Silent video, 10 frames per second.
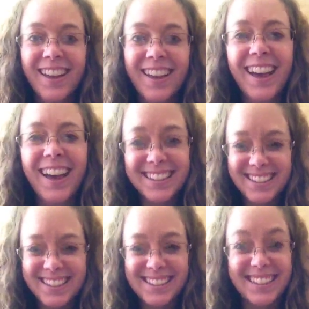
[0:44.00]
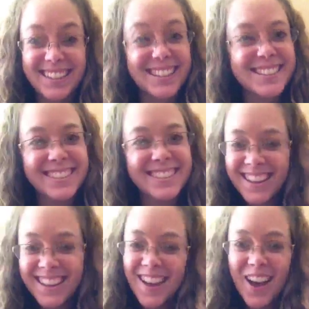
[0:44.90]
I'm Stacy, yes.
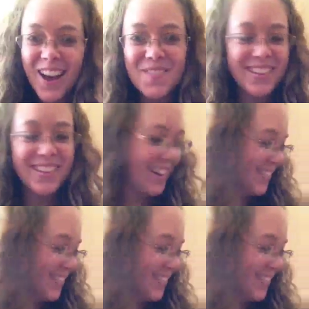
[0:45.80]
Up and down.